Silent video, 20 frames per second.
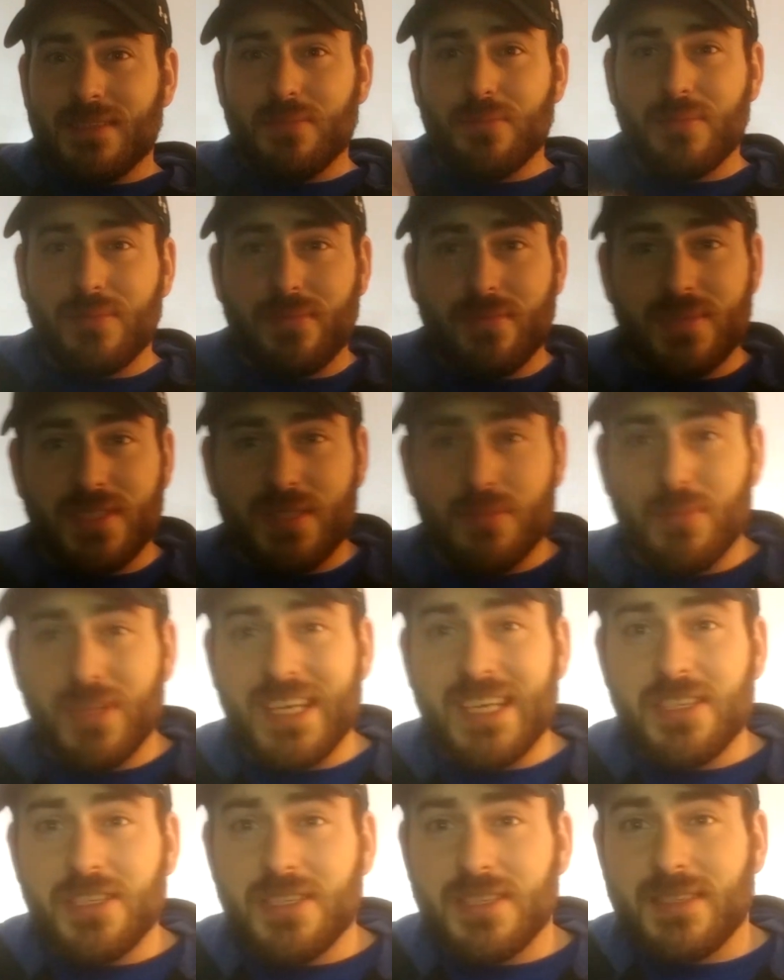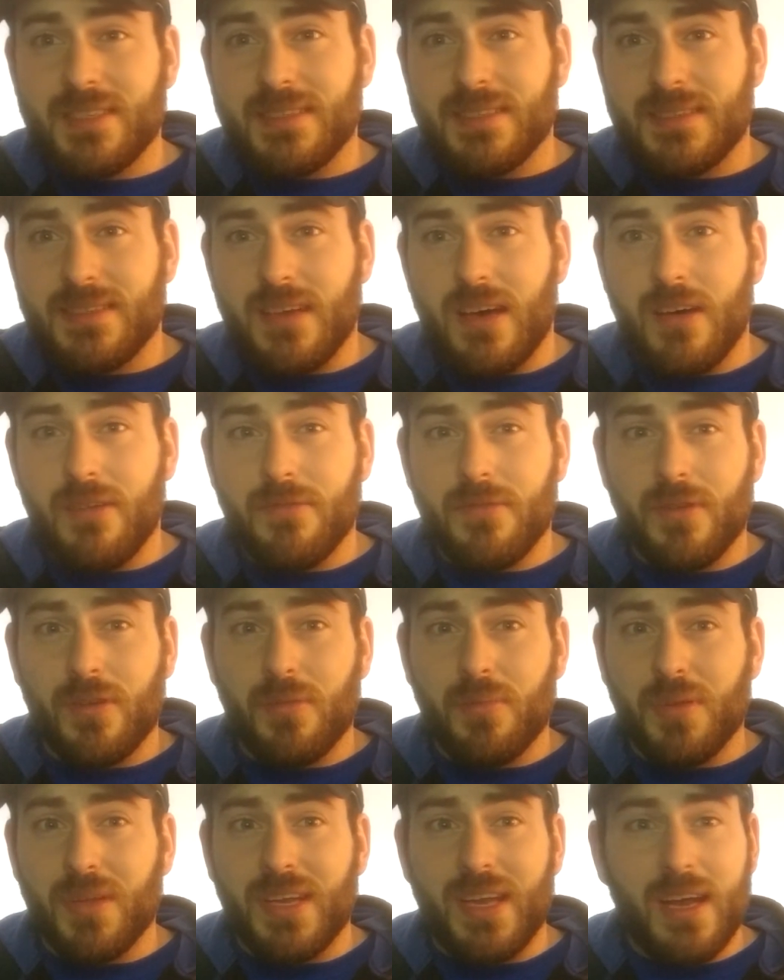some leeches and stuff,
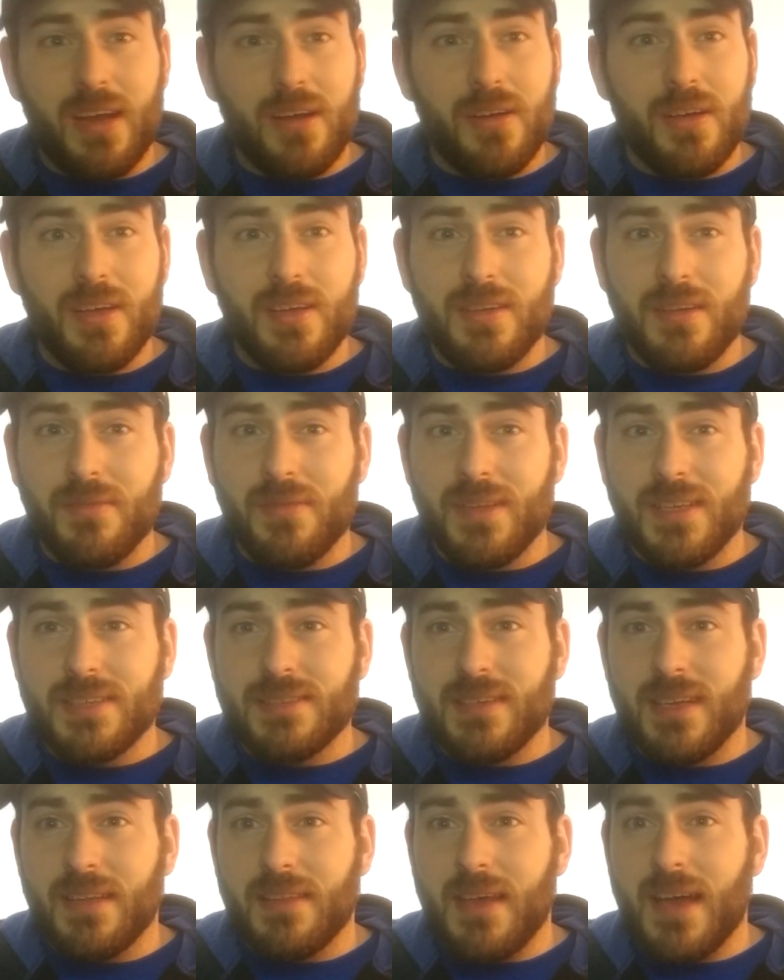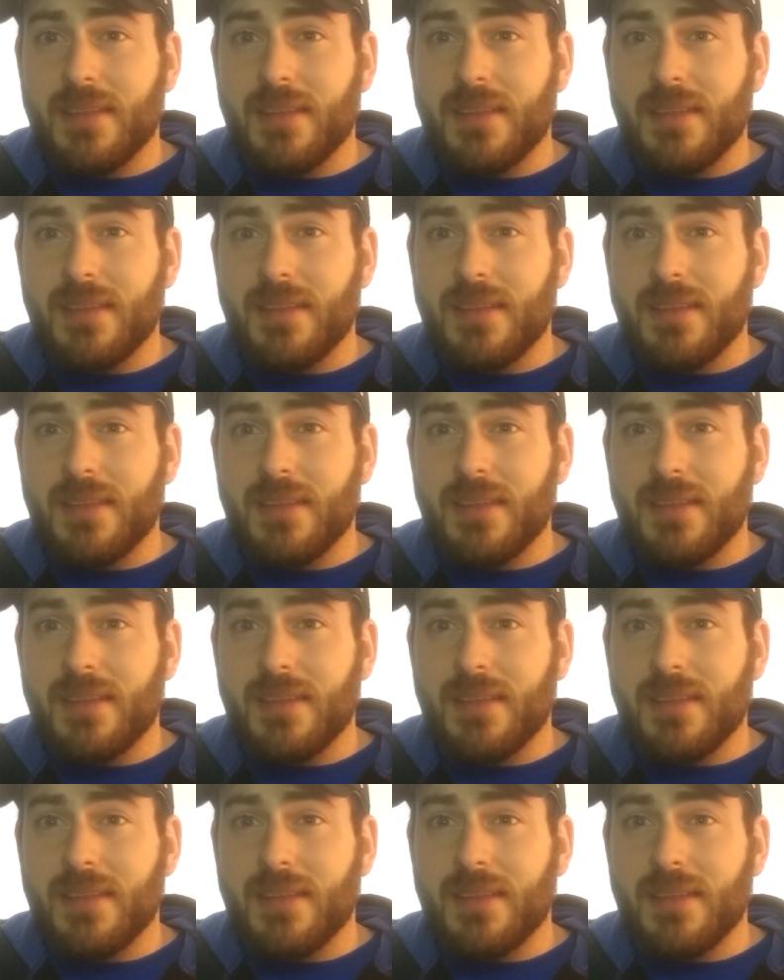or planaria, different things like